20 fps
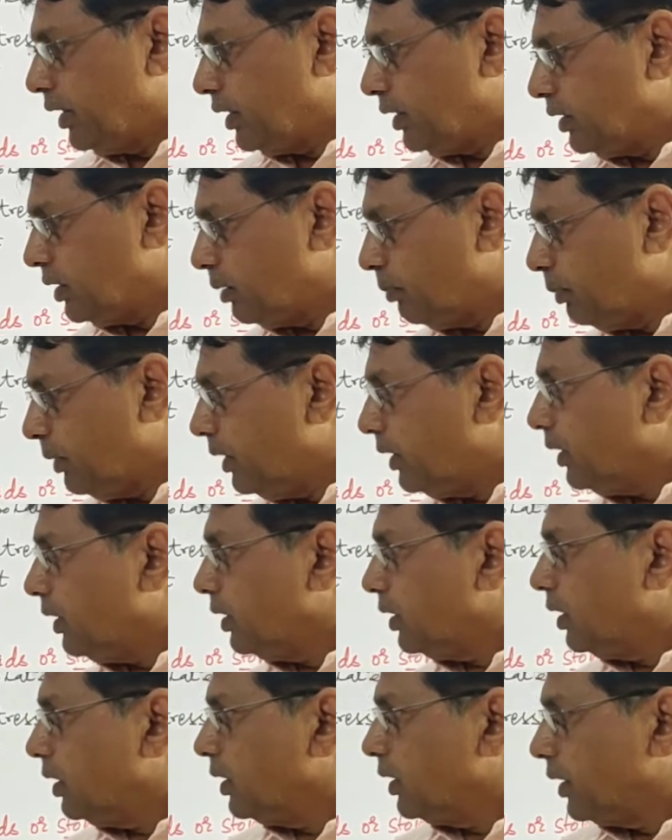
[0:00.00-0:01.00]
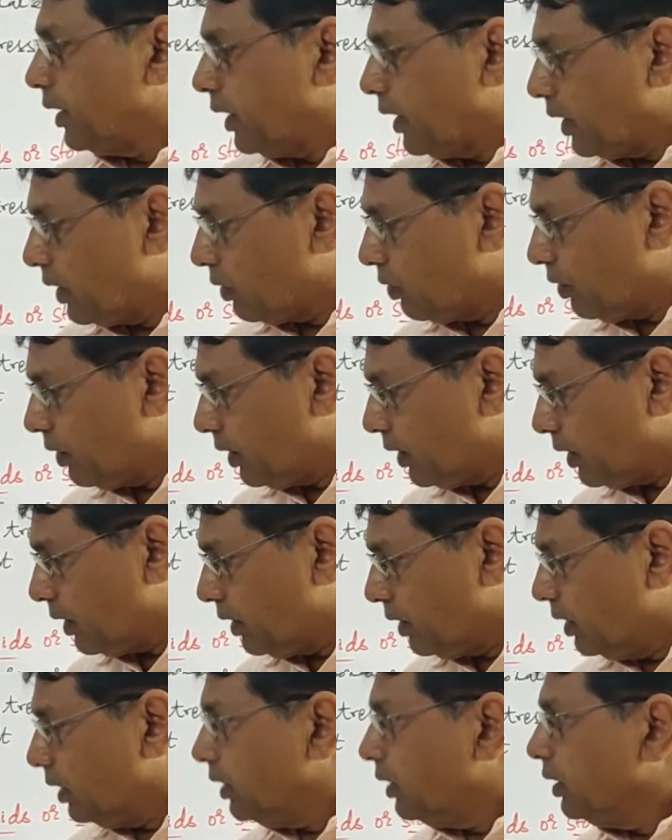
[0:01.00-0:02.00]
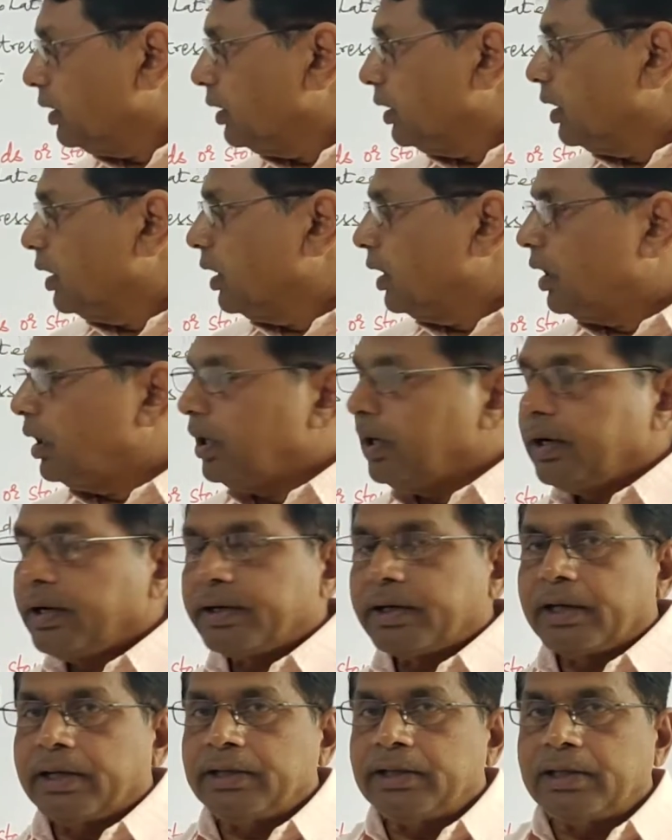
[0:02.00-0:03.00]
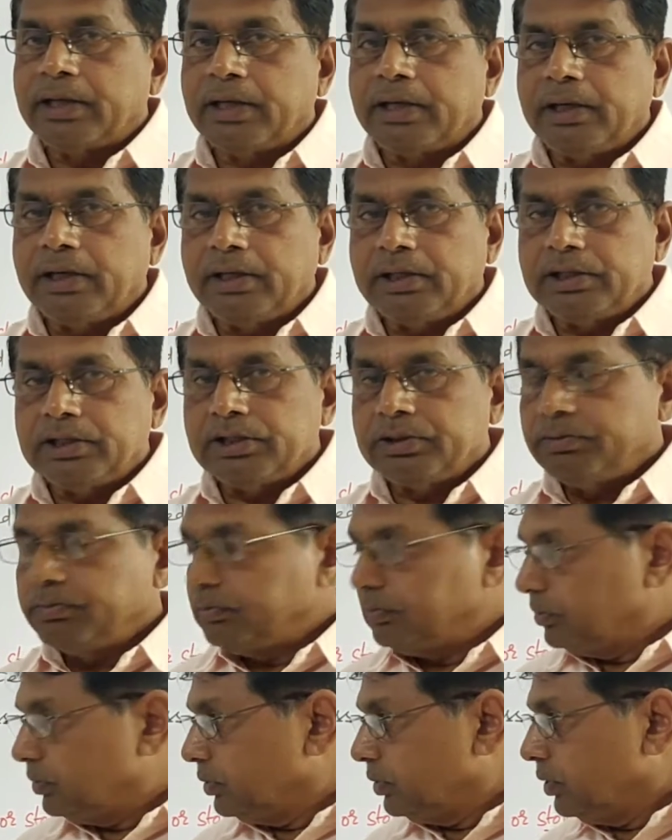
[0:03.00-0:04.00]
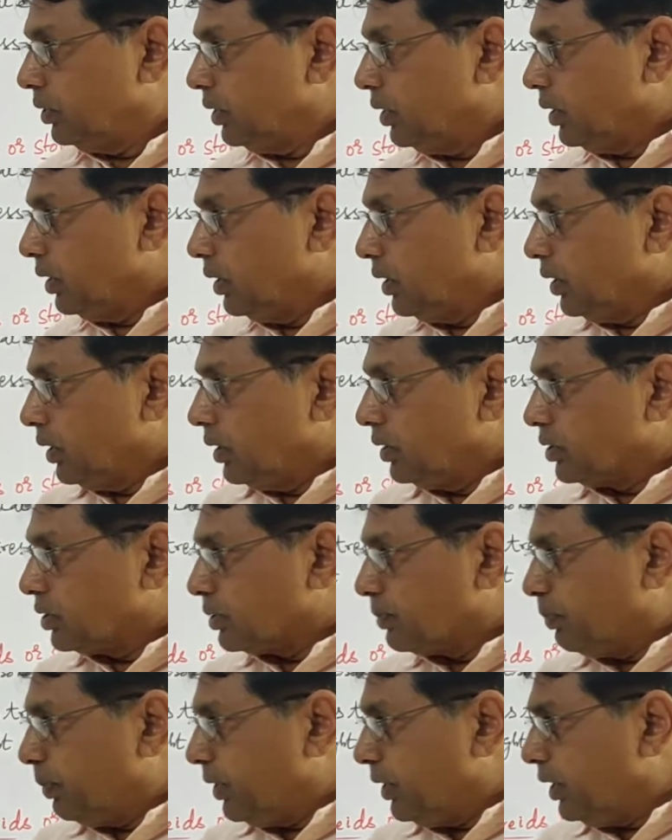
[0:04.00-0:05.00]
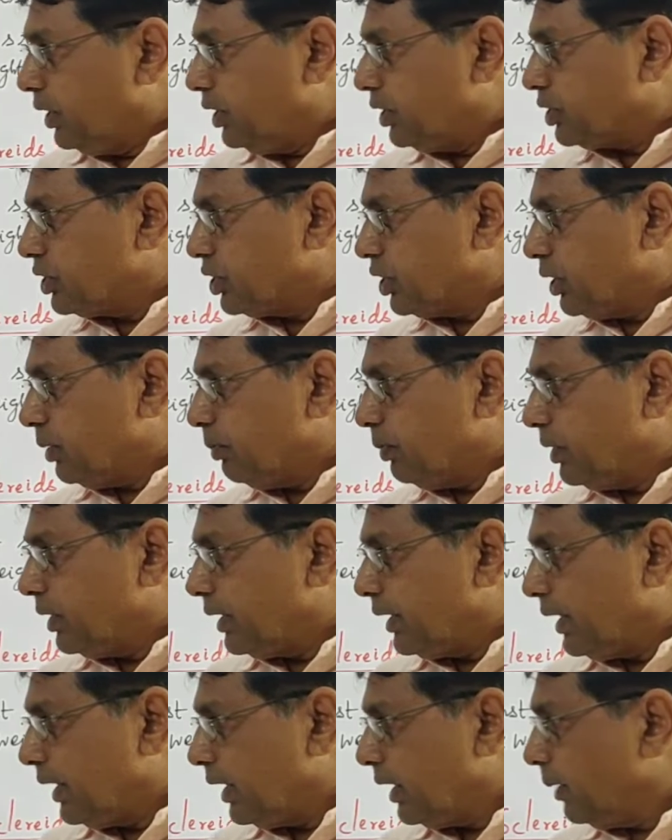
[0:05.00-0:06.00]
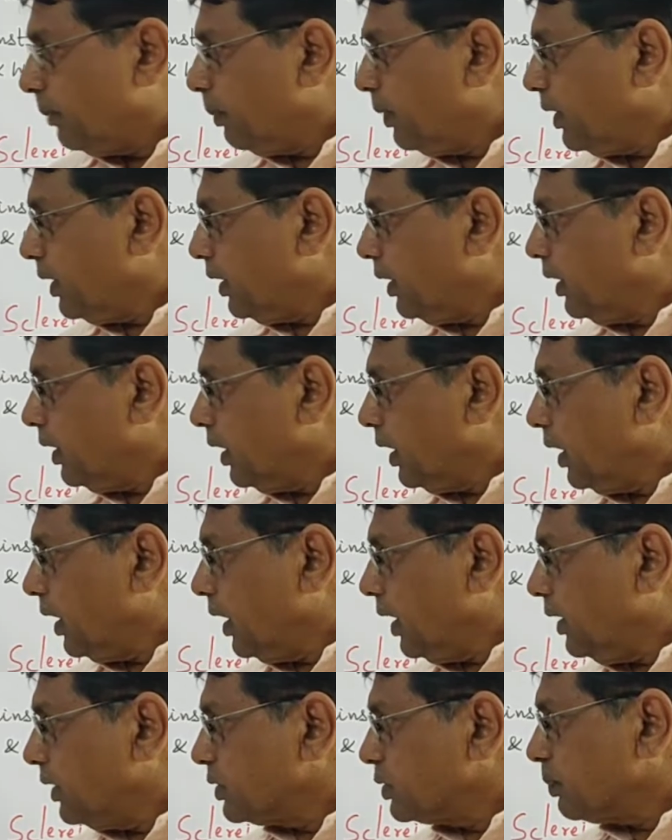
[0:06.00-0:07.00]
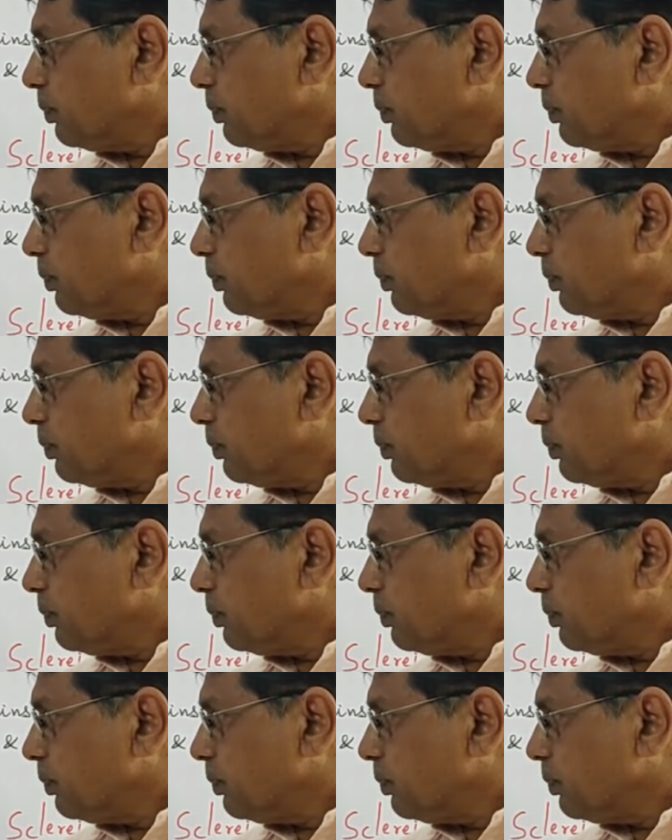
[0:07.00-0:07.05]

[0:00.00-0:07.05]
in the middle, narrower at either ends. Spindle shaped, tapering ends,